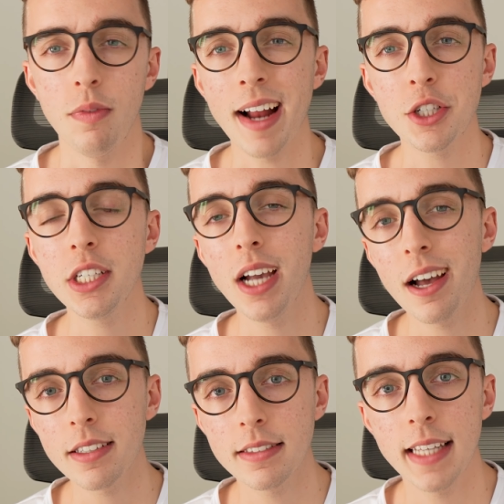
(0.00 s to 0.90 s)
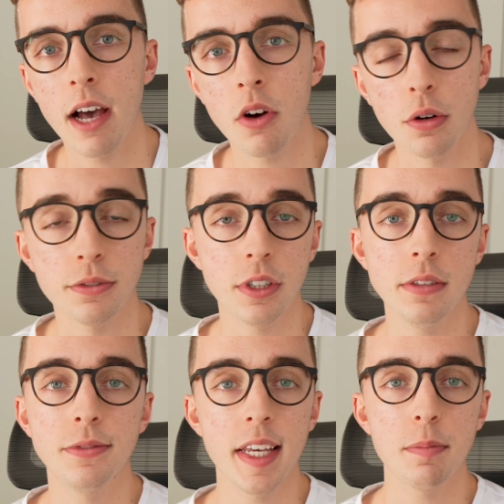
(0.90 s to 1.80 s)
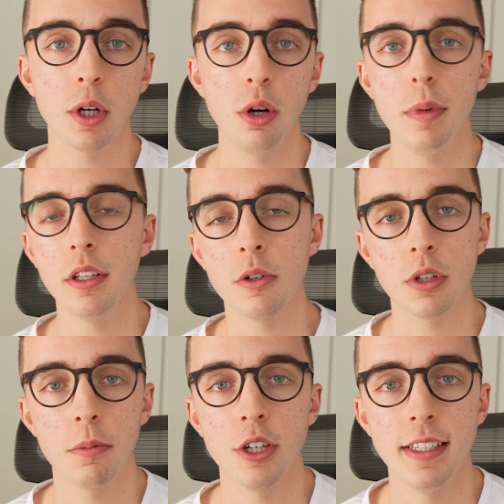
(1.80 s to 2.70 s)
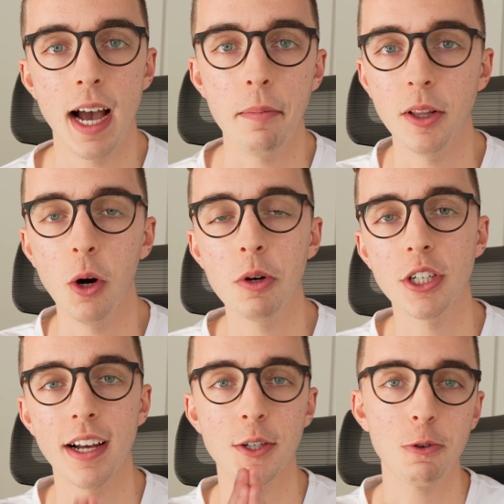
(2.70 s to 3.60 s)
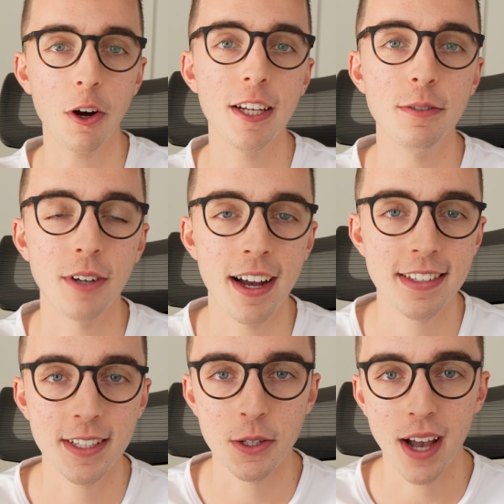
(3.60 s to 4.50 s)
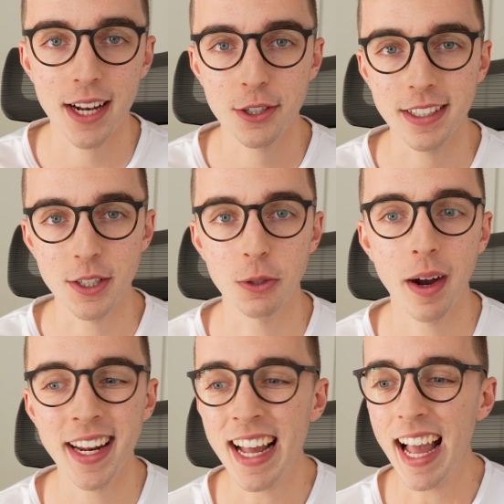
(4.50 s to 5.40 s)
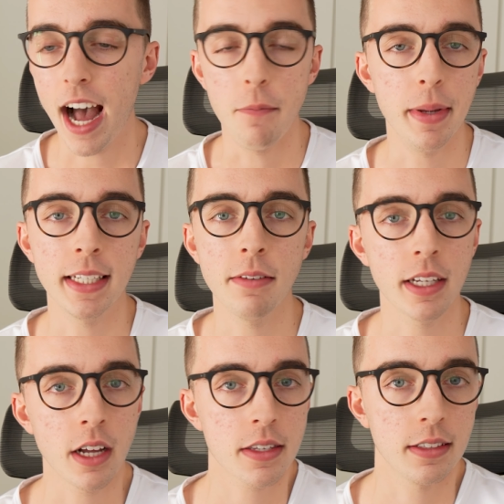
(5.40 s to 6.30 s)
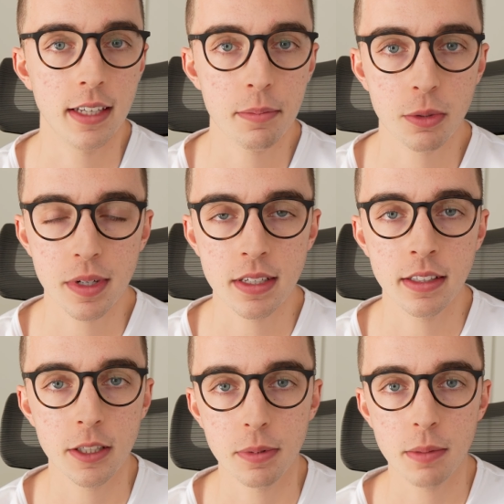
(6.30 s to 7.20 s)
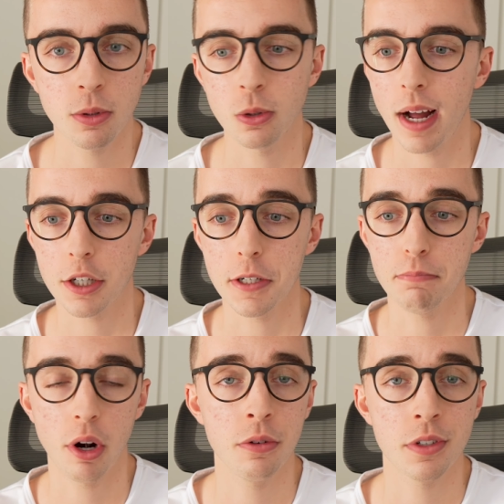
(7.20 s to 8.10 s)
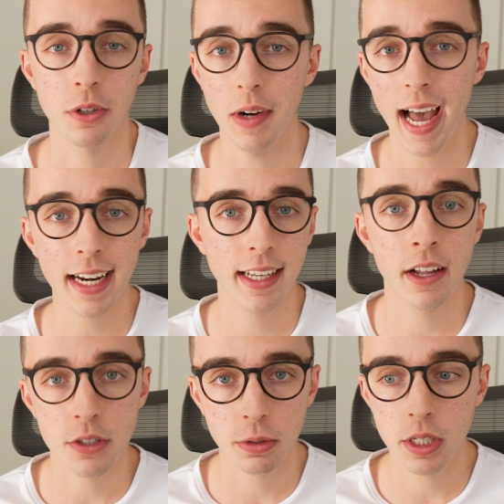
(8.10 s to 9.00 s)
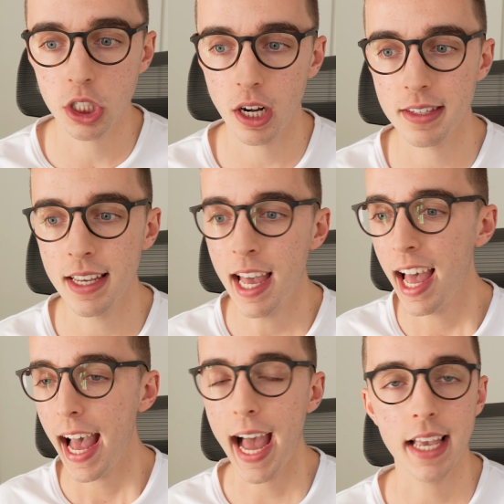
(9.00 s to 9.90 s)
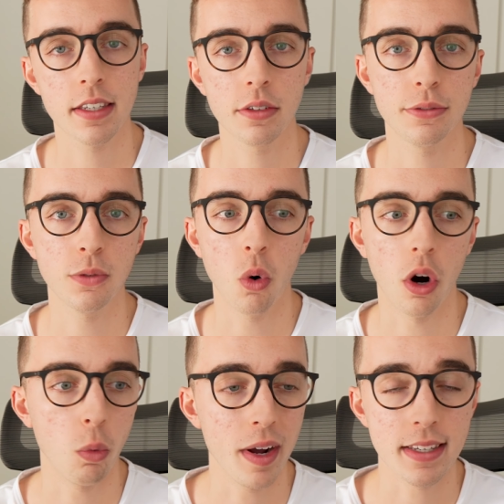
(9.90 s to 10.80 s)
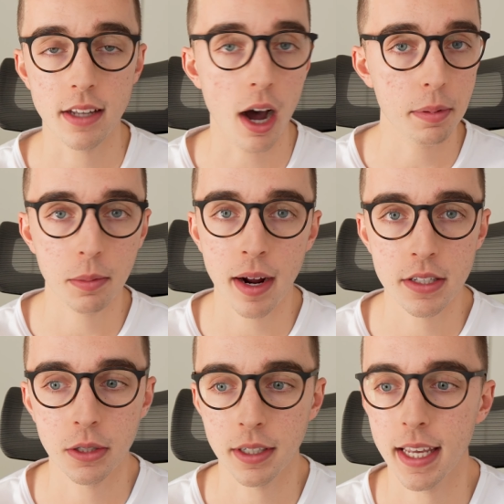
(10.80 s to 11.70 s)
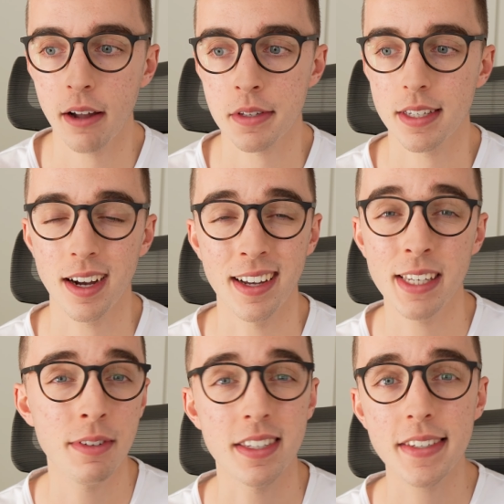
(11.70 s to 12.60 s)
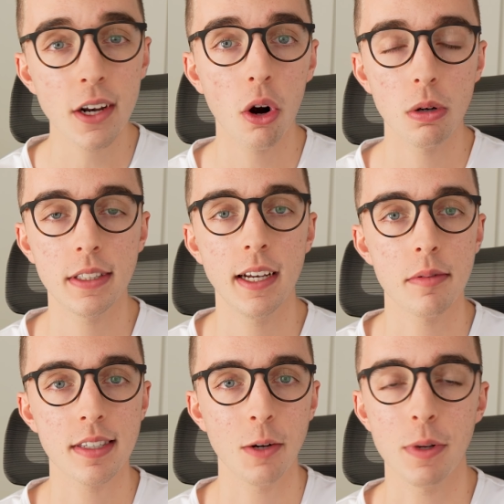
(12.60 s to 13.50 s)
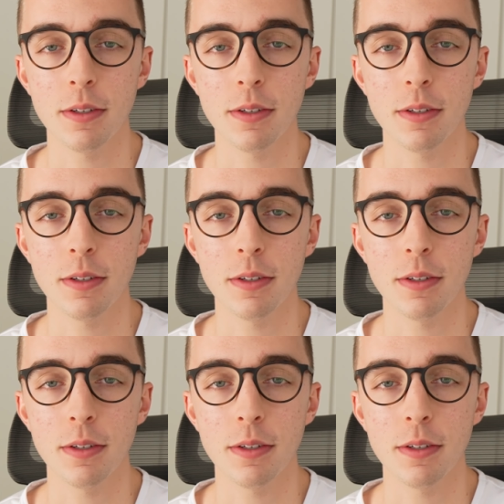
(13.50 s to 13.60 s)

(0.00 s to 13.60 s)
We've actually got down our free Facebook group in the description down below, which I strongly advise that you actually join. I've been giving lots of tips recently to people who actually post their ad account screenshots, ask for ways to optimize their accounts, even CRO tips that